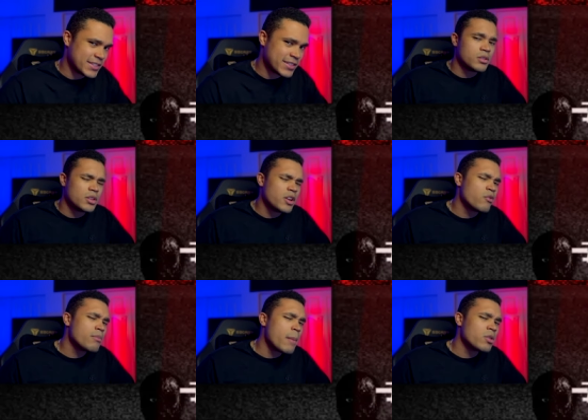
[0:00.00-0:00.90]
So do you
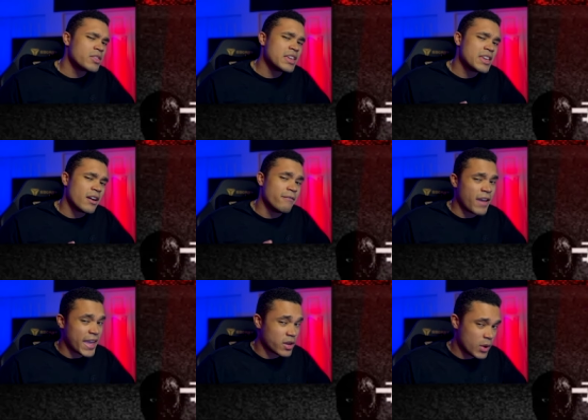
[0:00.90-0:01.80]
remember the
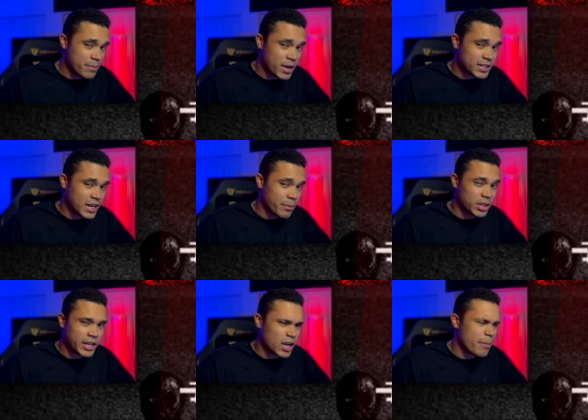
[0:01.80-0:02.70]
Evacuate mod that I
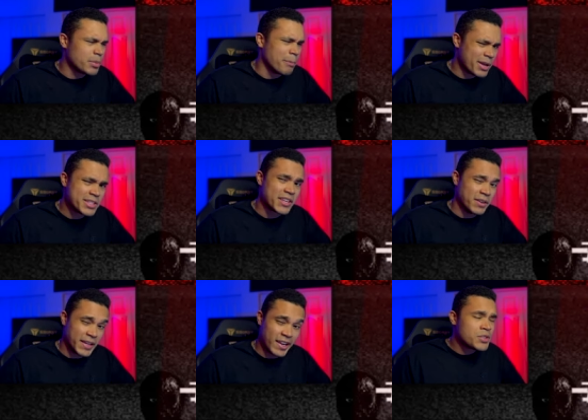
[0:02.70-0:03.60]
played a couple months ago
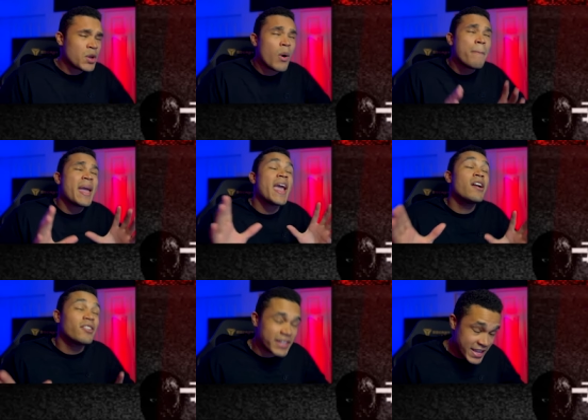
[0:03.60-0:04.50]
now? So
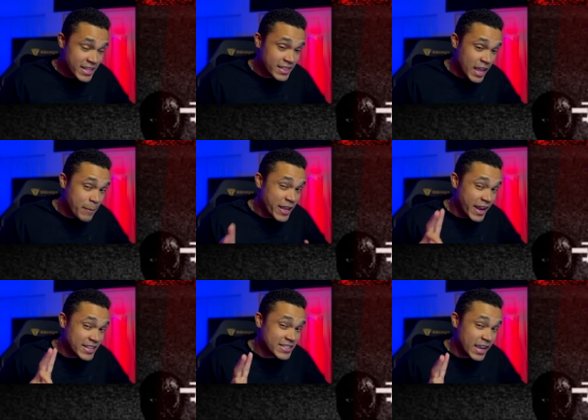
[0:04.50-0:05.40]
apparently they made
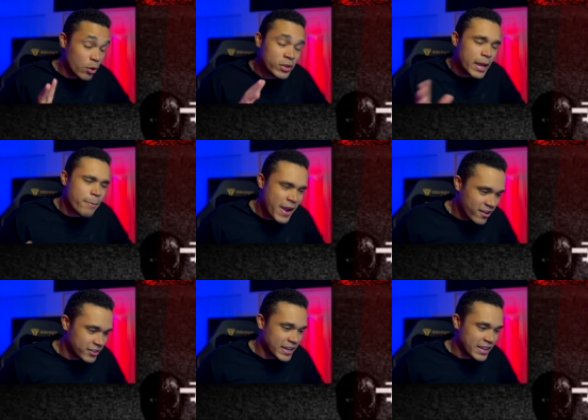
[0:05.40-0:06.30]
a second, well not
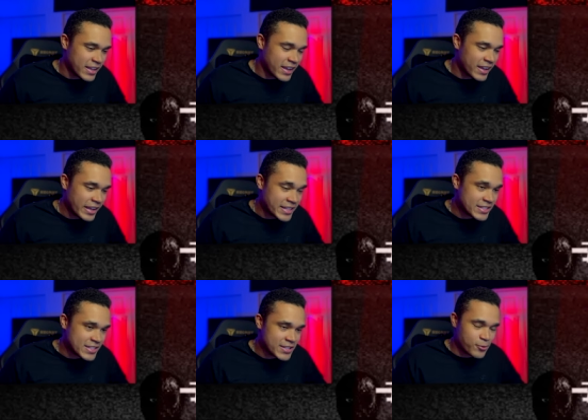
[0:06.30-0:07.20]
apparently, uh,
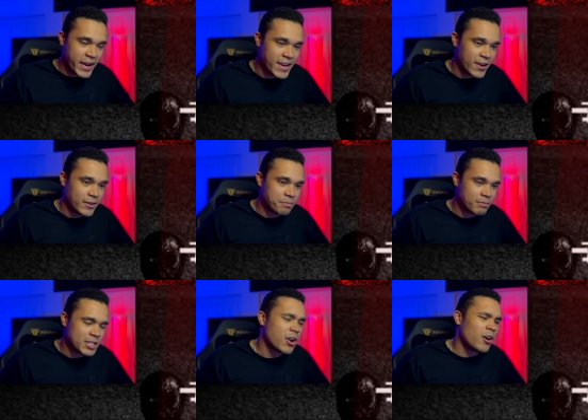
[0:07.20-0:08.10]
it's it's right here.
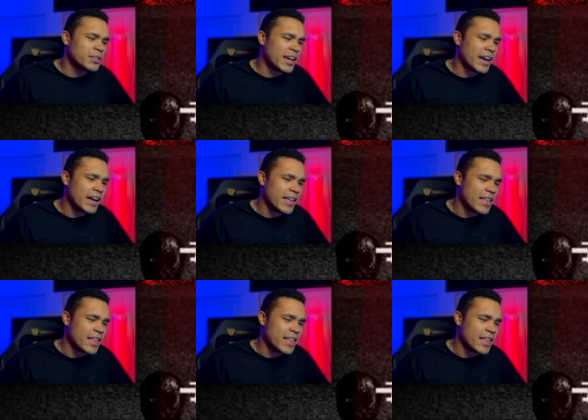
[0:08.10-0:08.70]
It's called uh,